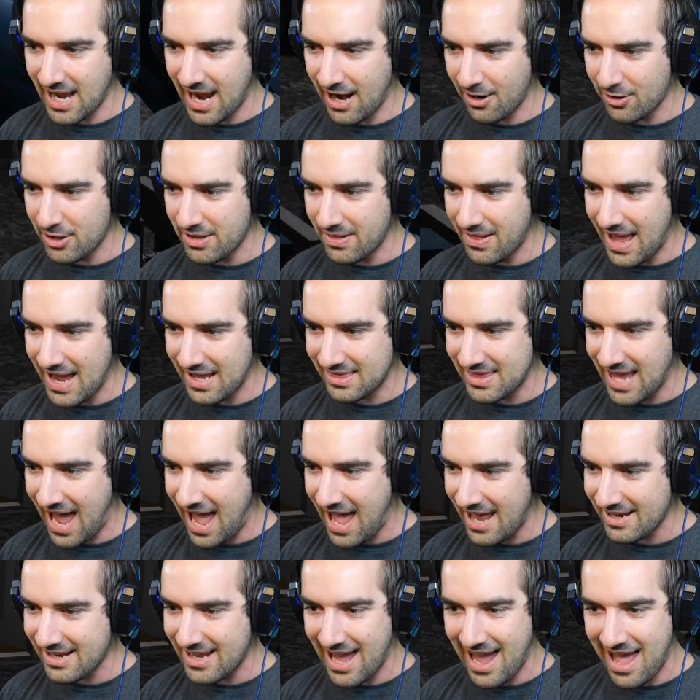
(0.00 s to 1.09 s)
there. You like
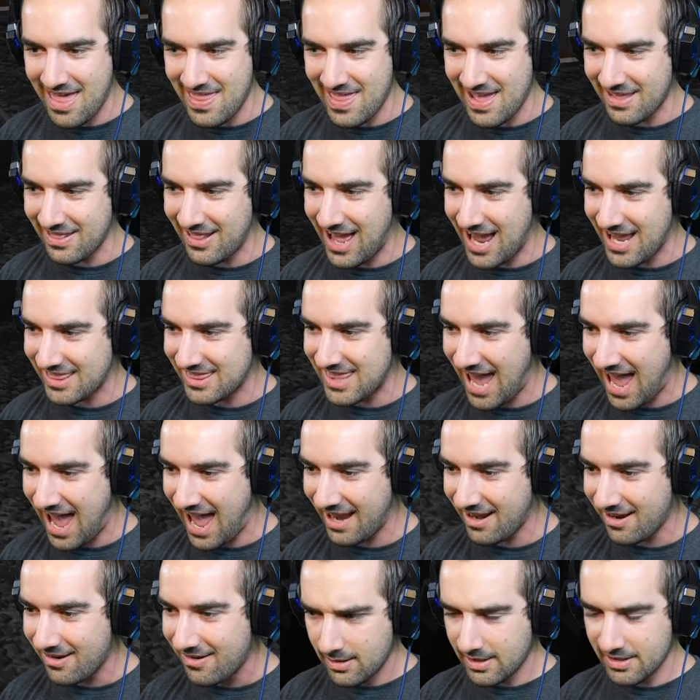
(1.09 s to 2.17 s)
that? Yeah, they like
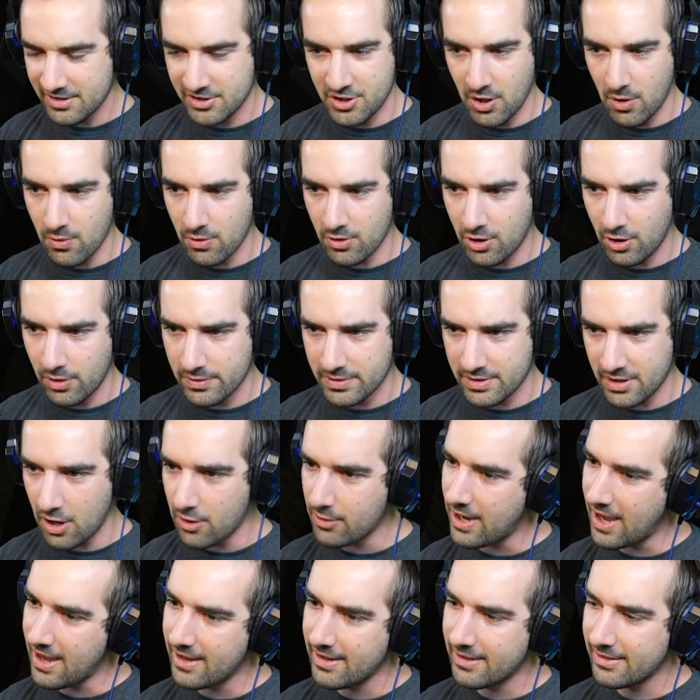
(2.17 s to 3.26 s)
that. And don't close.
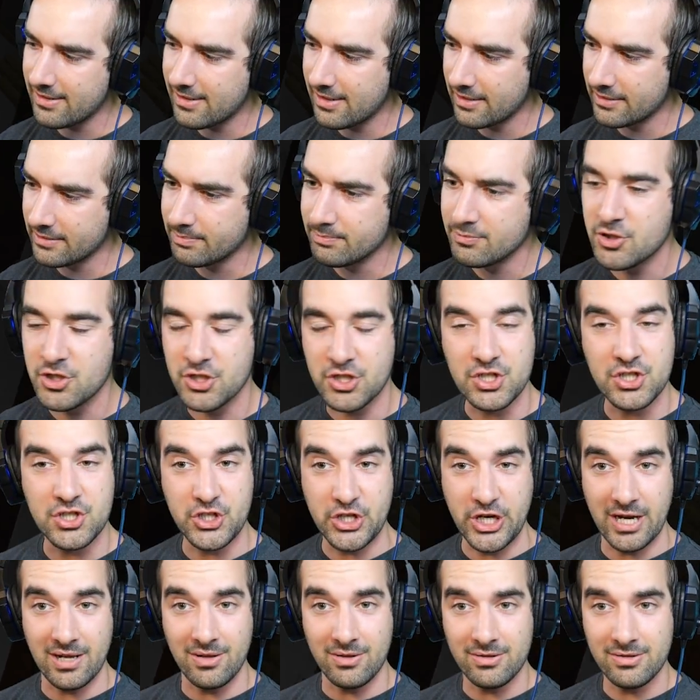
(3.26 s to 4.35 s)
Okay, gotta just
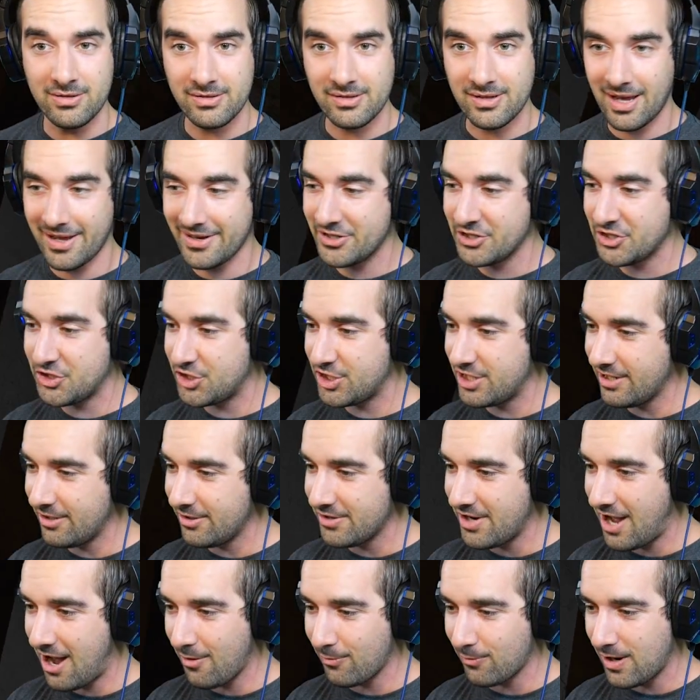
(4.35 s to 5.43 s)
chill. Gotta just chill,
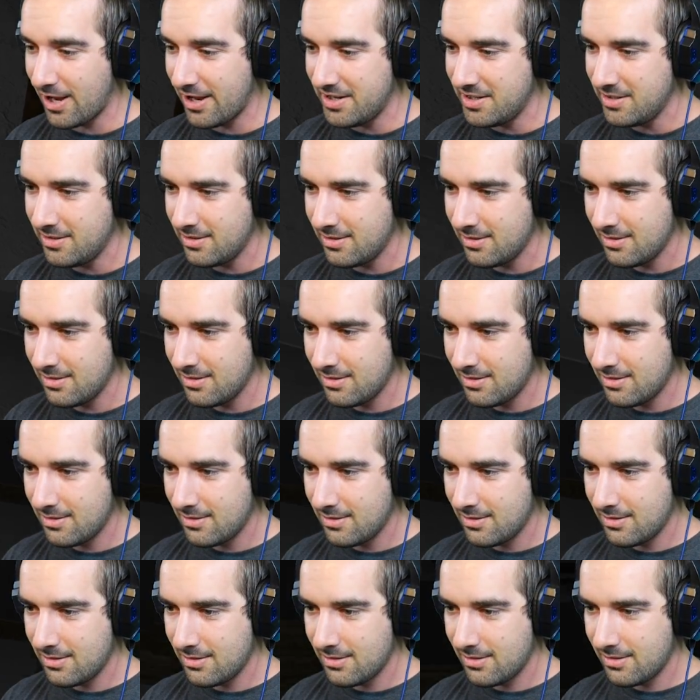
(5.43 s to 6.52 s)
not run.
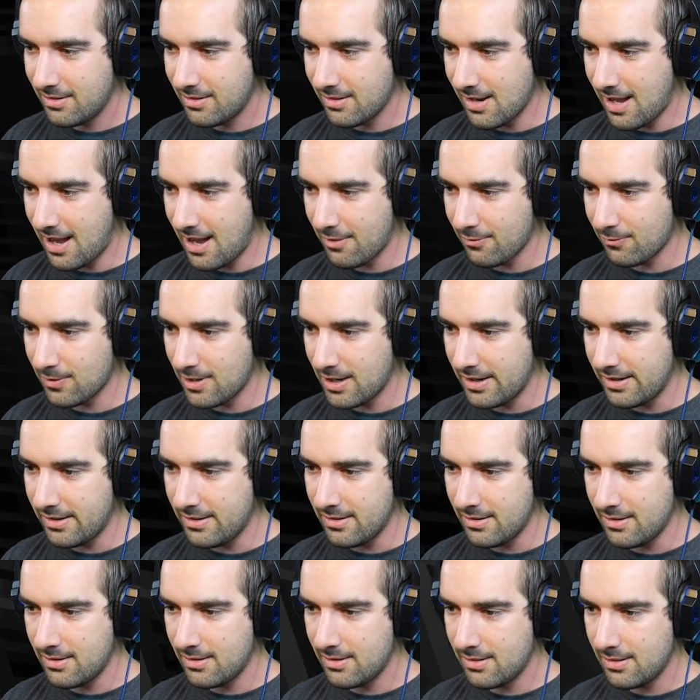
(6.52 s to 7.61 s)
Not
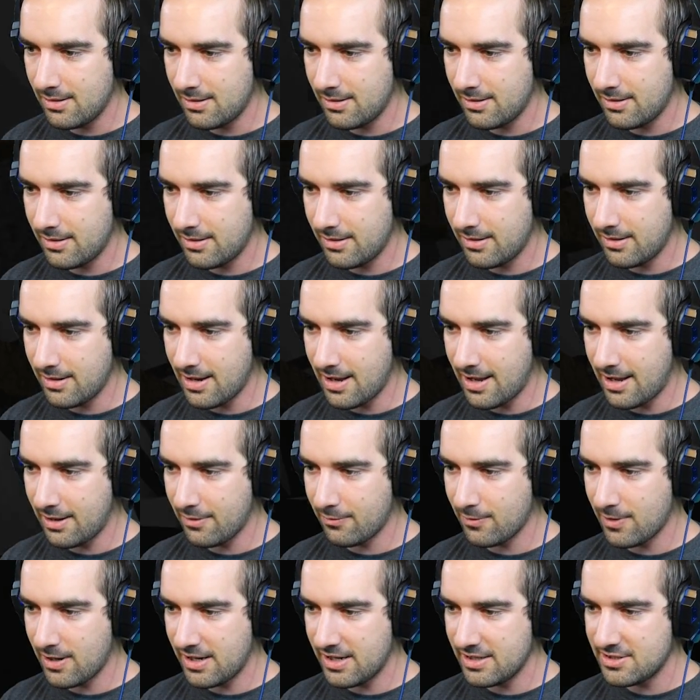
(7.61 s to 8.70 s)
run.
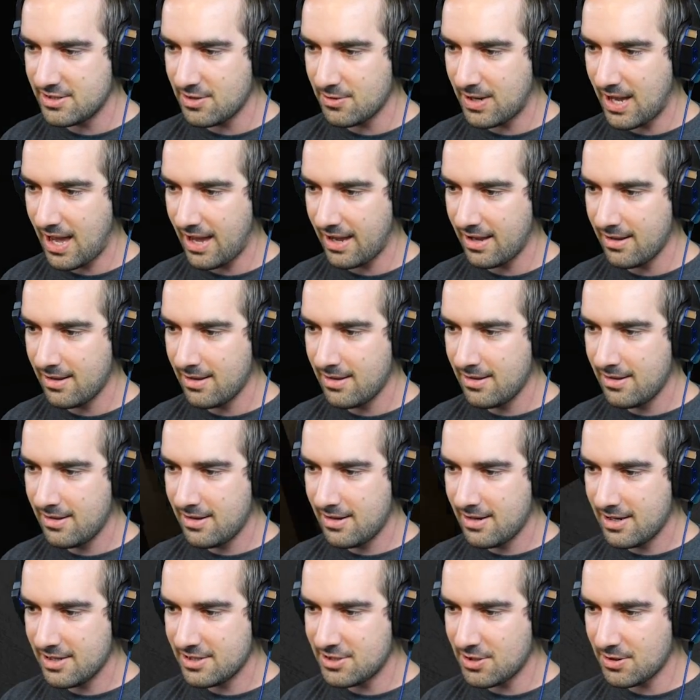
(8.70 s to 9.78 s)
Not run. It's okay.
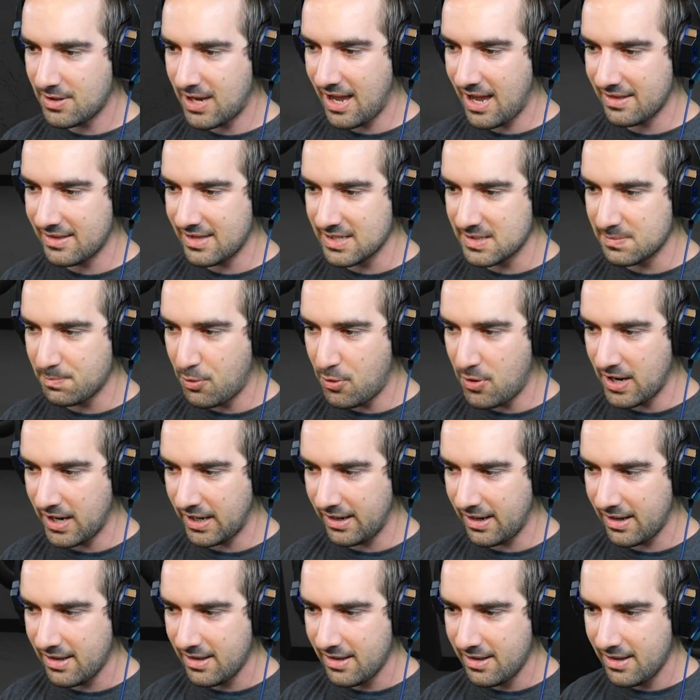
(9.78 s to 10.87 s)
It's At this point,
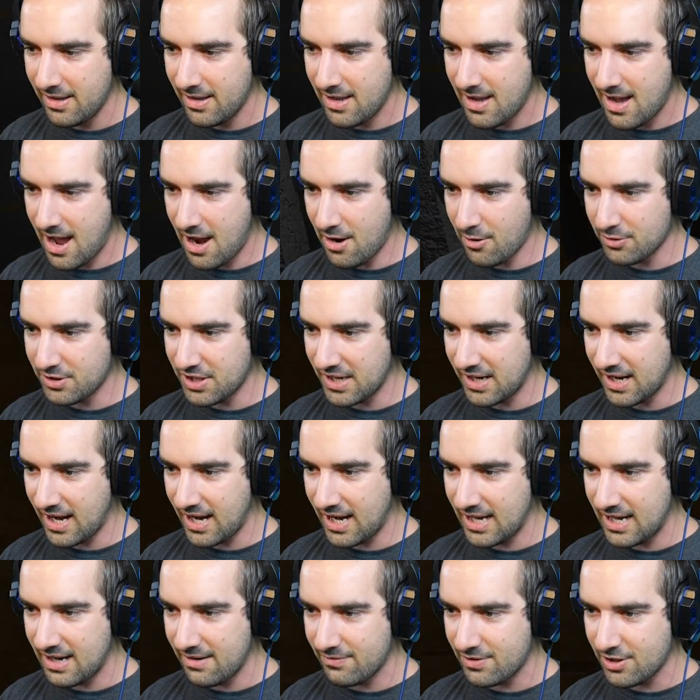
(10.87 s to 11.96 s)
I don't think
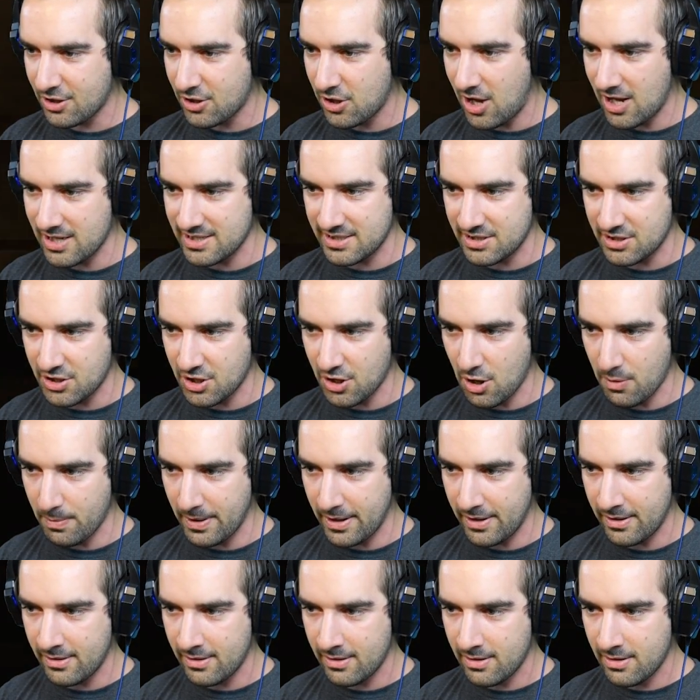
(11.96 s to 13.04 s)
any of the closets could
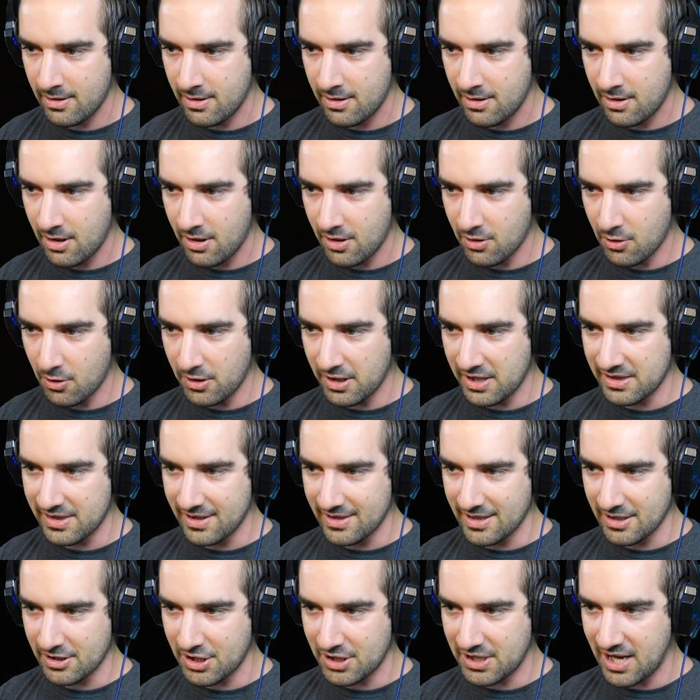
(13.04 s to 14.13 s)
open. The only thing
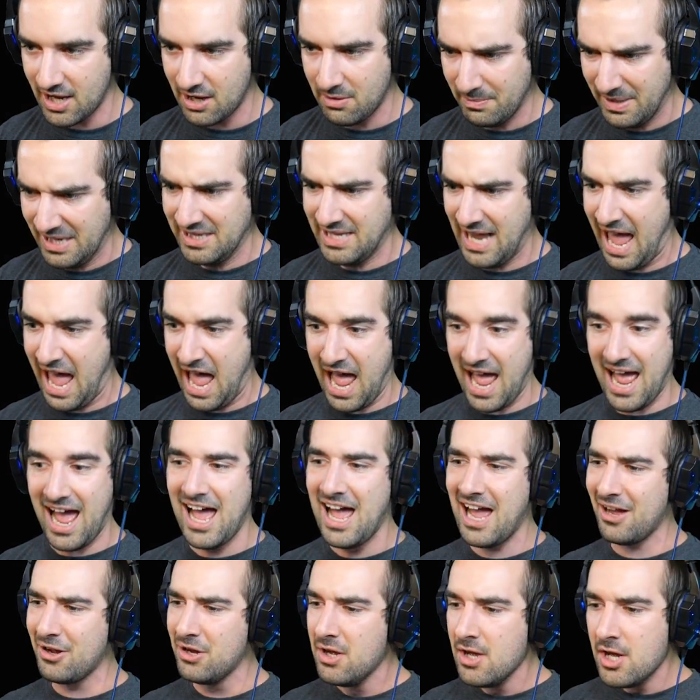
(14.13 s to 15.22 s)
that could kill me... Nah!
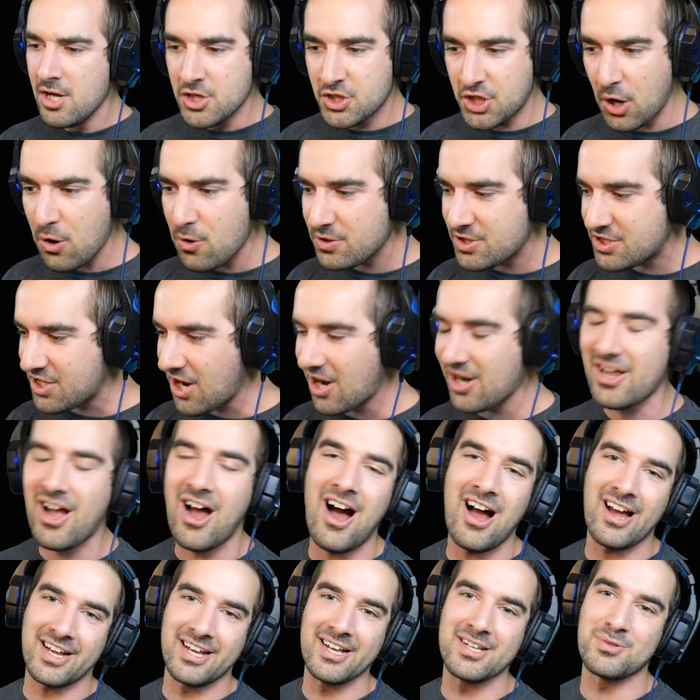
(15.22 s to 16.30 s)
Two star...
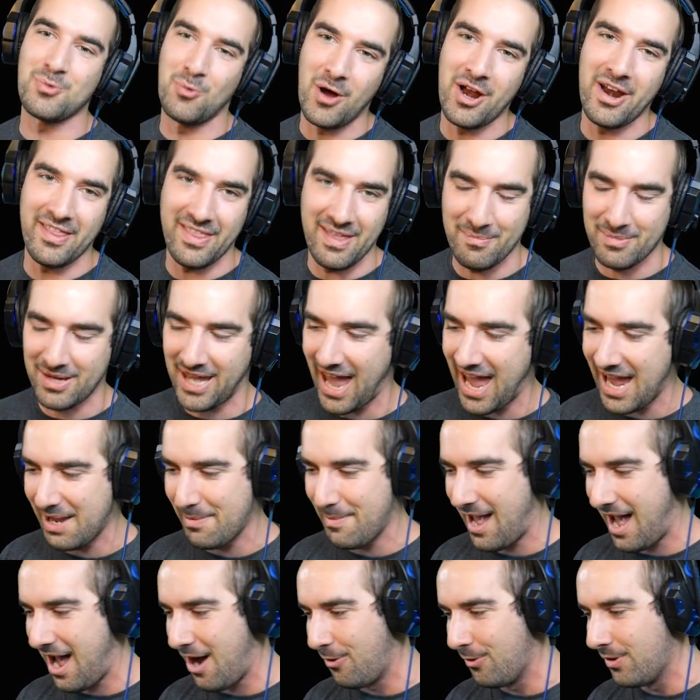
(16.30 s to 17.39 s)
Ah, oh, because one of them came
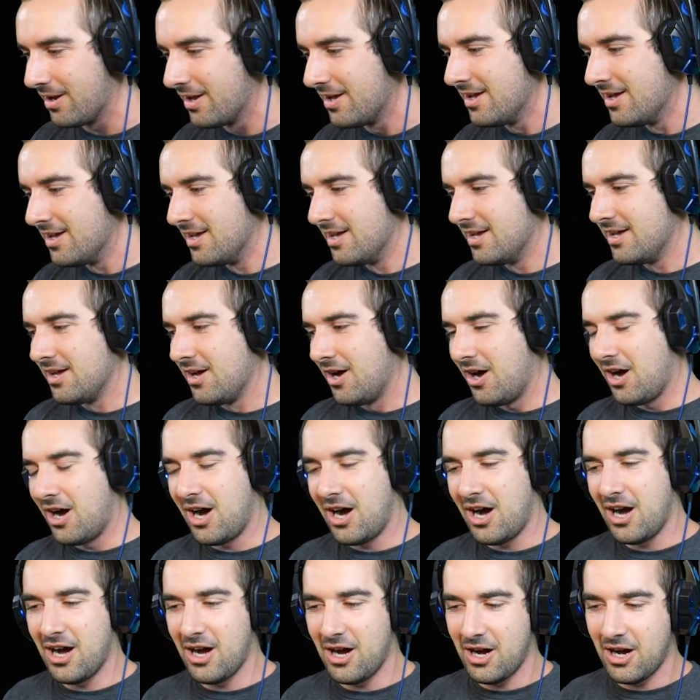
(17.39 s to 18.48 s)
out.
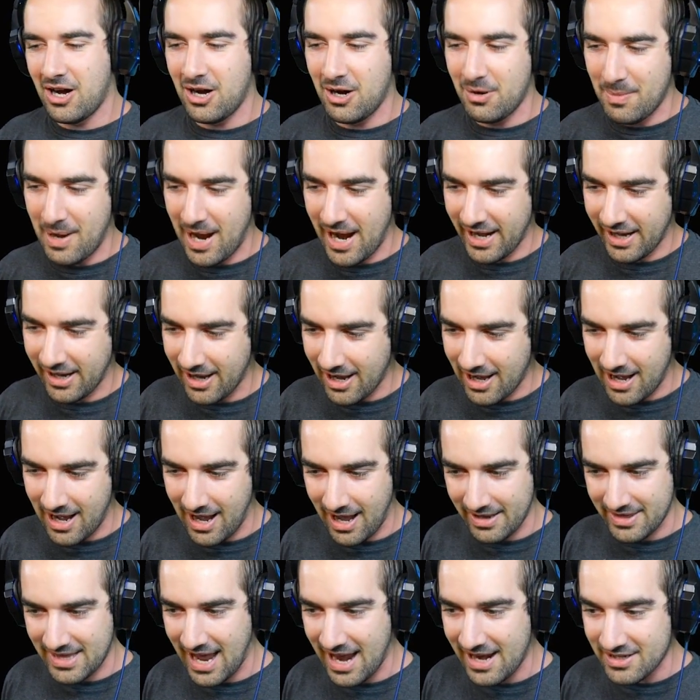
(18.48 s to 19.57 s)
Oh my
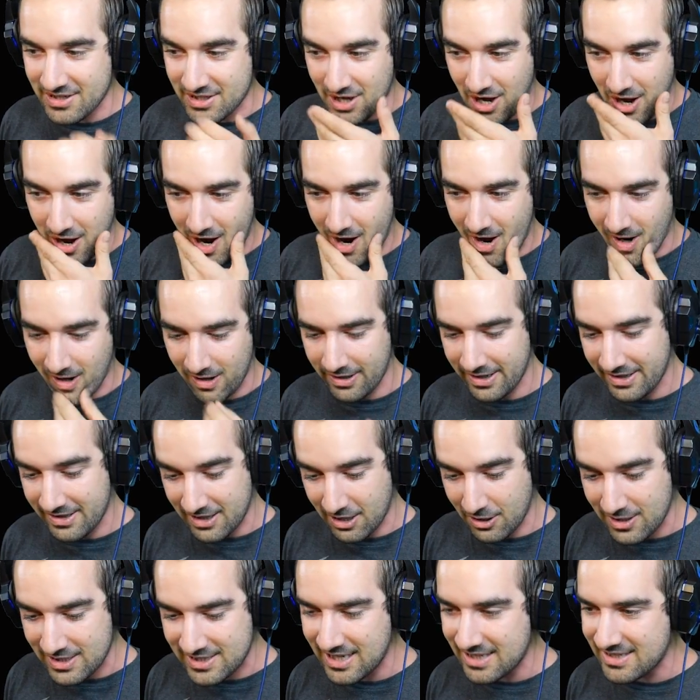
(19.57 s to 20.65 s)
god, that is hard. And
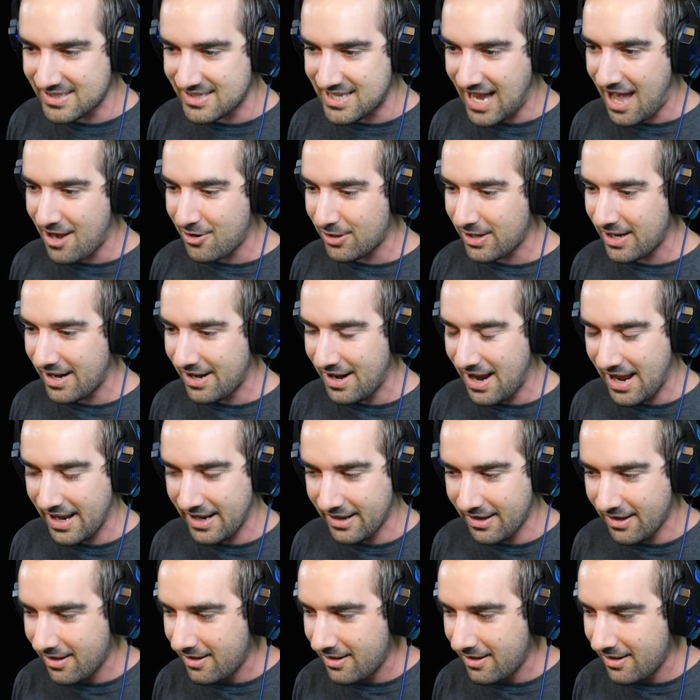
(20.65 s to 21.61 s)
there is a Saturday night.